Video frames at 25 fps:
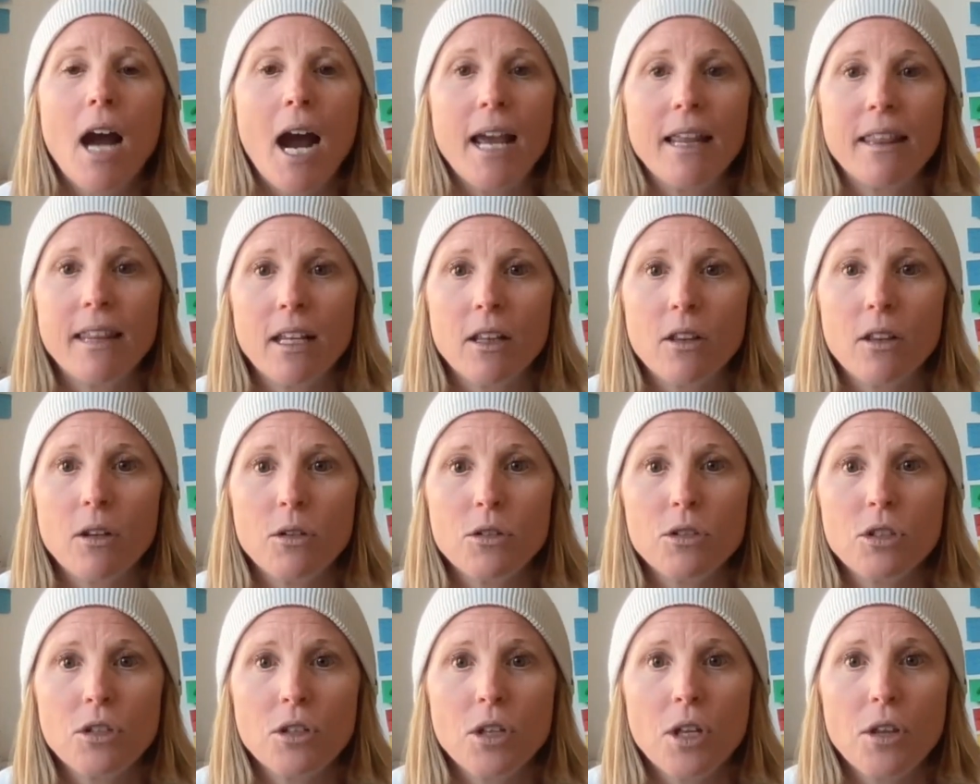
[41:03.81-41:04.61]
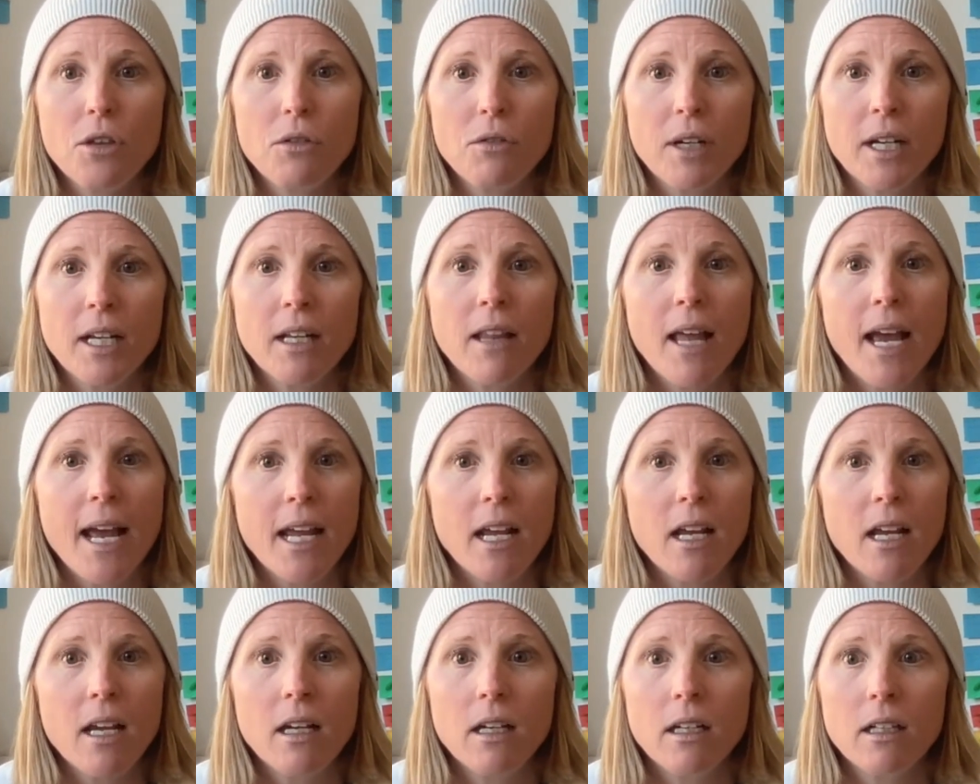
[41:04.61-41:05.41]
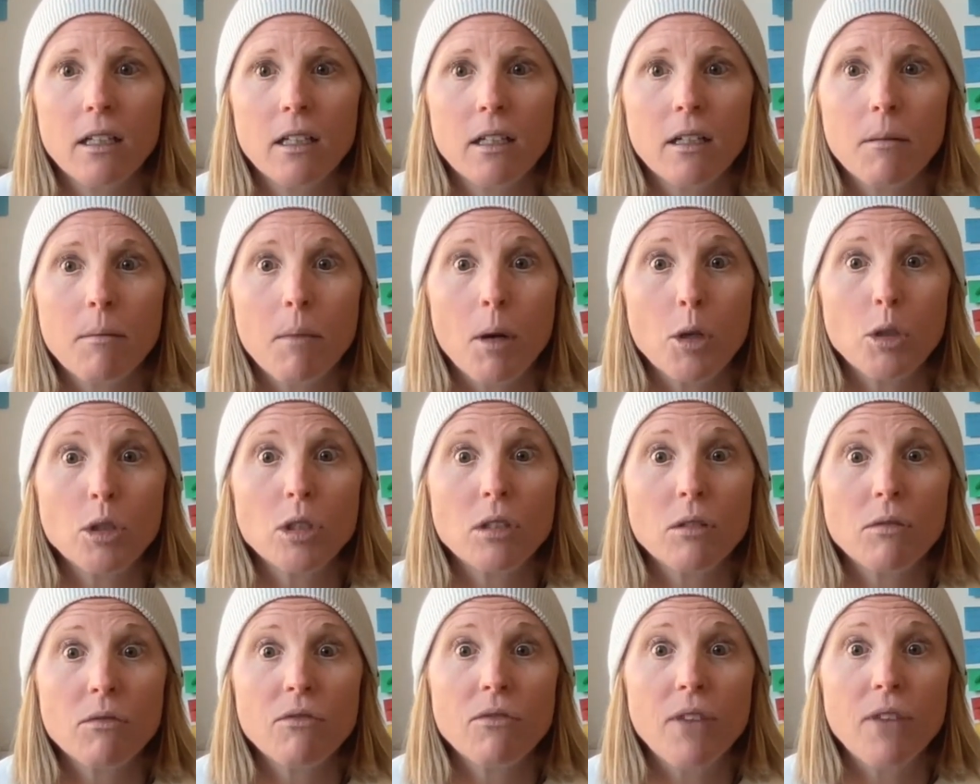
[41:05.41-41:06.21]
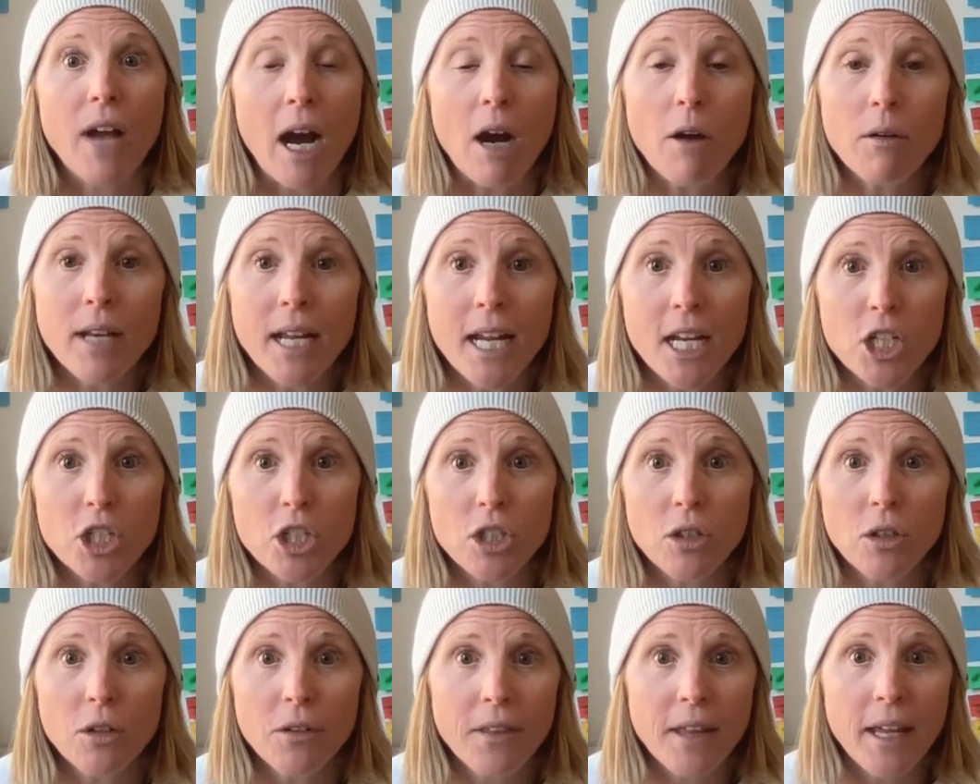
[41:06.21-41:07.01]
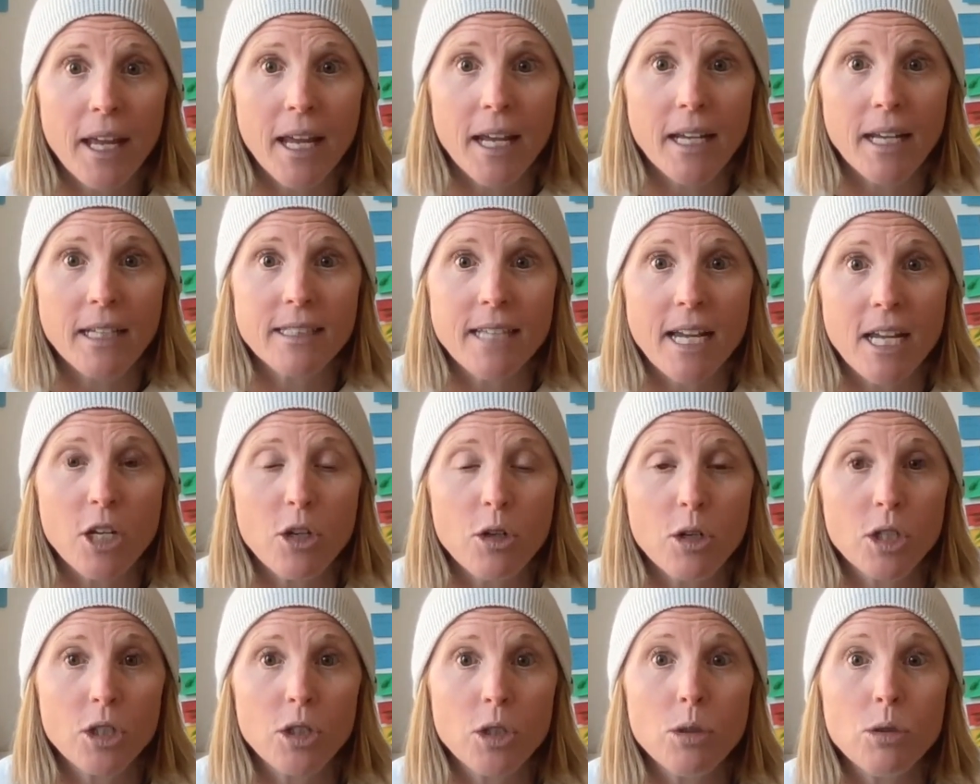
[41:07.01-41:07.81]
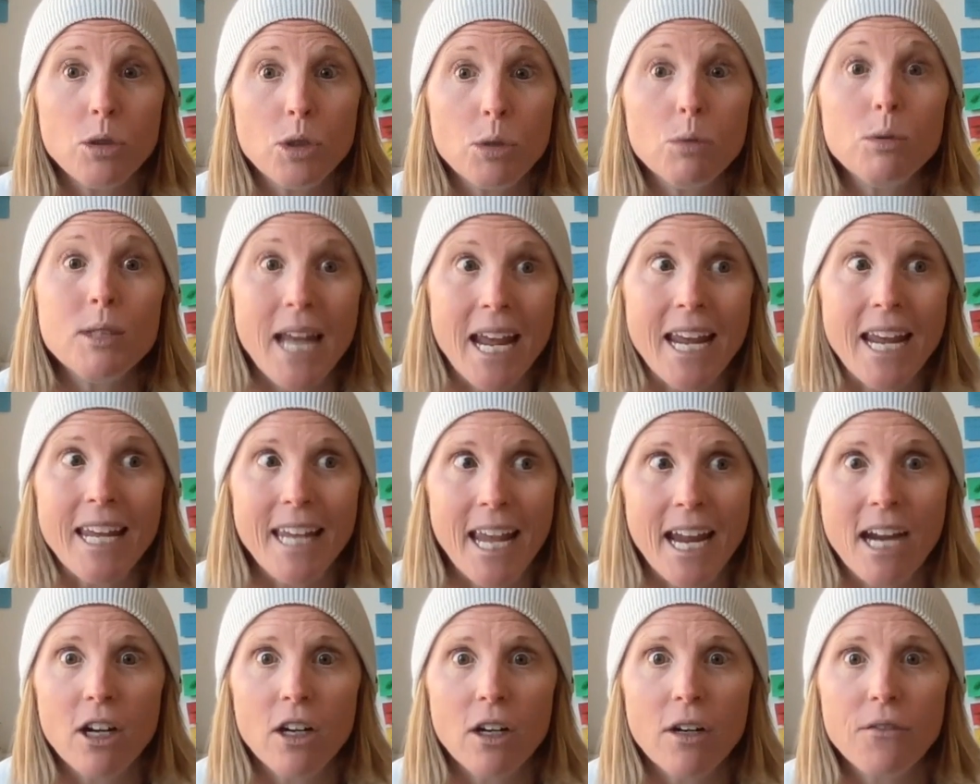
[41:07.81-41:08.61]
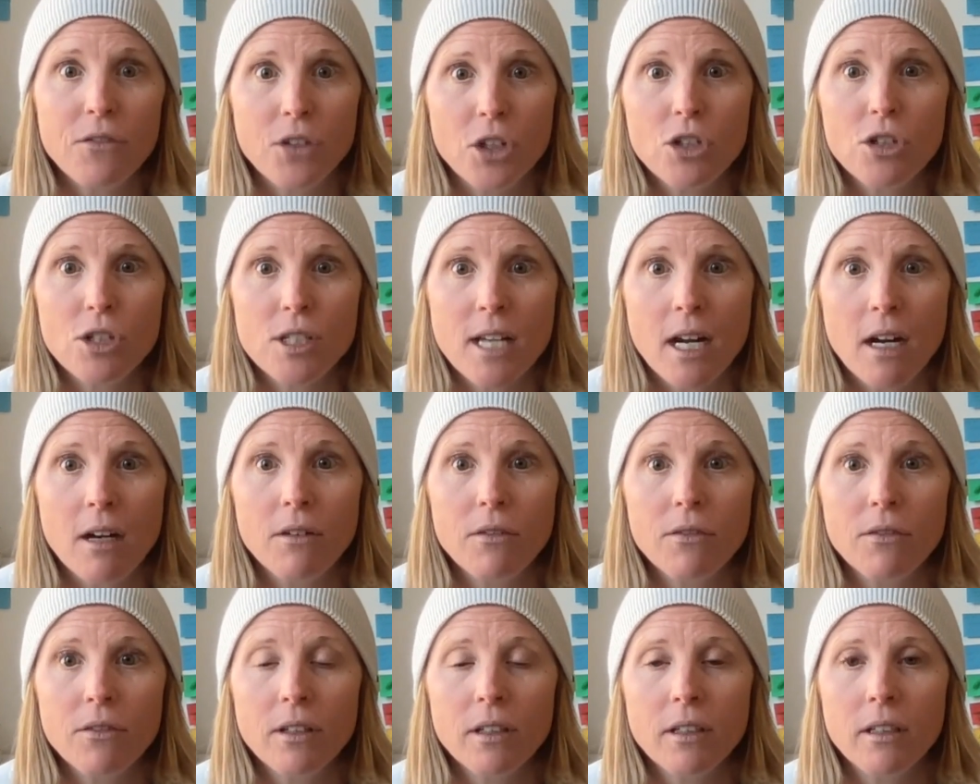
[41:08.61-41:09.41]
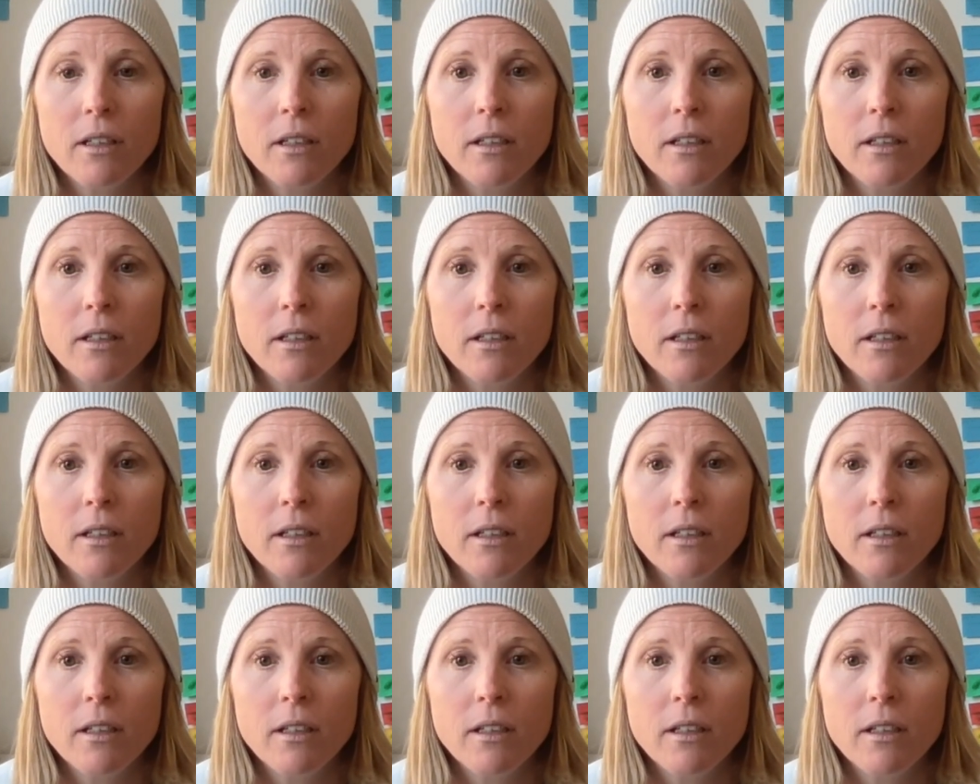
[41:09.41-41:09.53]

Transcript: I think those are the three like most foundational things that you can do to take care of yourself.